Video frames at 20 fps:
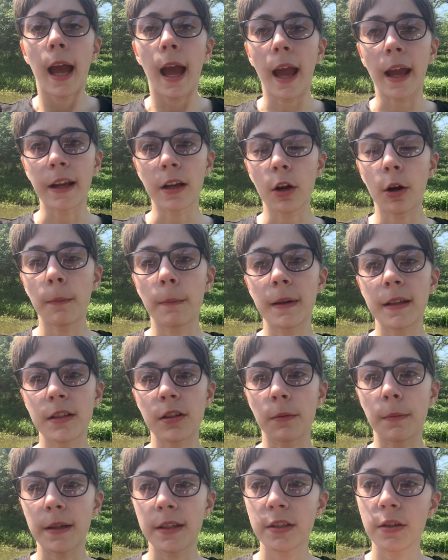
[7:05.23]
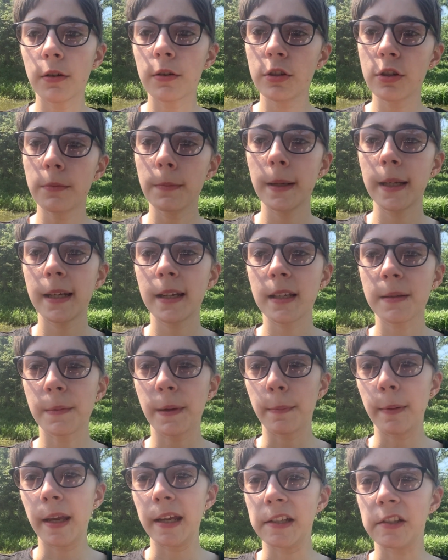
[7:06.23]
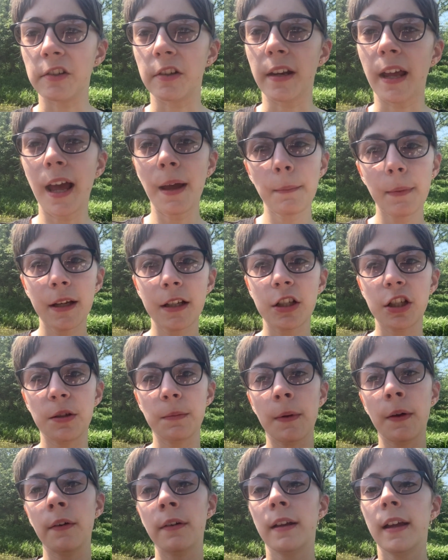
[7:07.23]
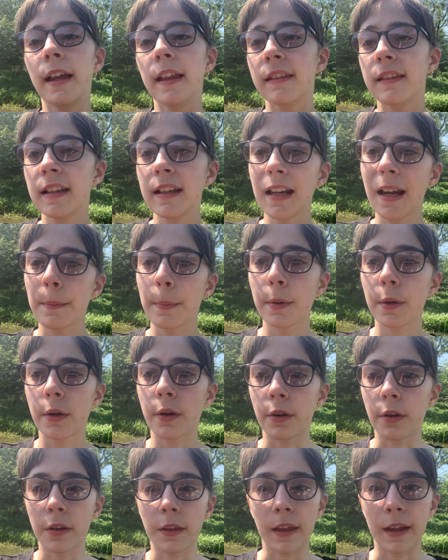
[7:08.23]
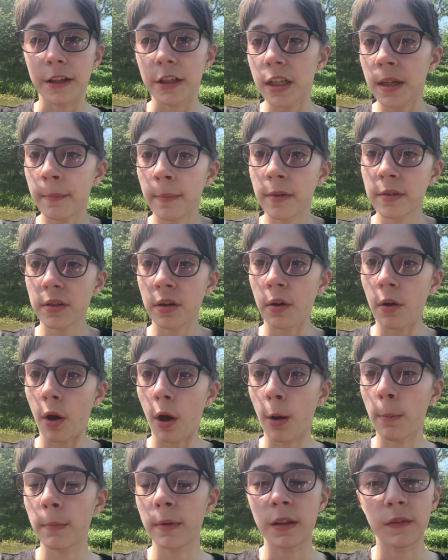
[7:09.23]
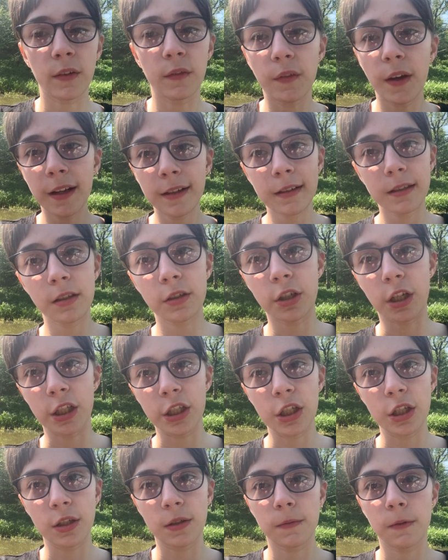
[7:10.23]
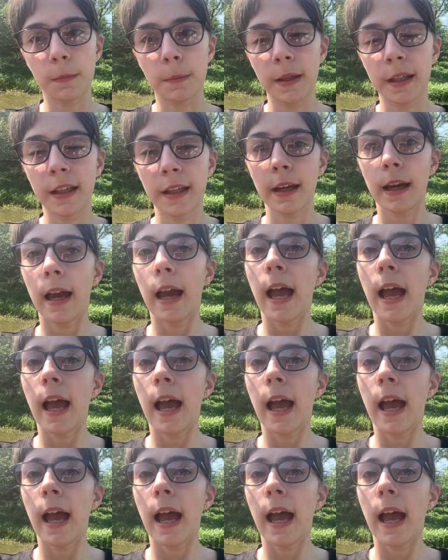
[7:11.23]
and comment on my social medias, my Patreon and my Gmail, thenarrowboatgirl@gmail.com if you have any suggestions for me.